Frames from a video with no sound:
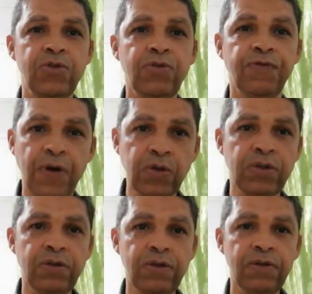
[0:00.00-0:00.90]
to
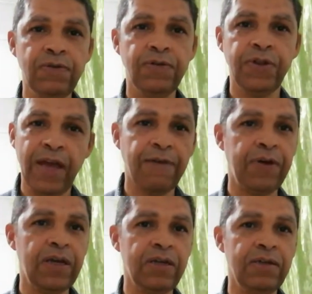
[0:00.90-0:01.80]
vote for the
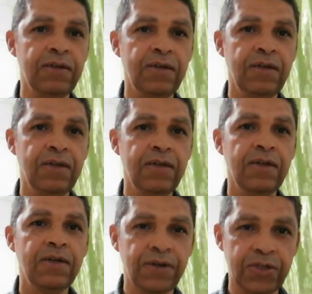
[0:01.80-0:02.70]
African
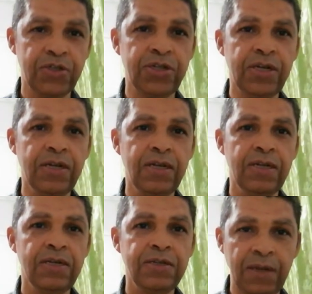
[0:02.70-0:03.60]
Christian
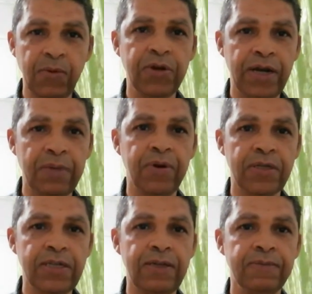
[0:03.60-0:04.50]
Democratic
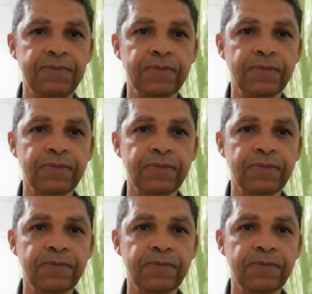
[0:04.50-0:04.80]
Party.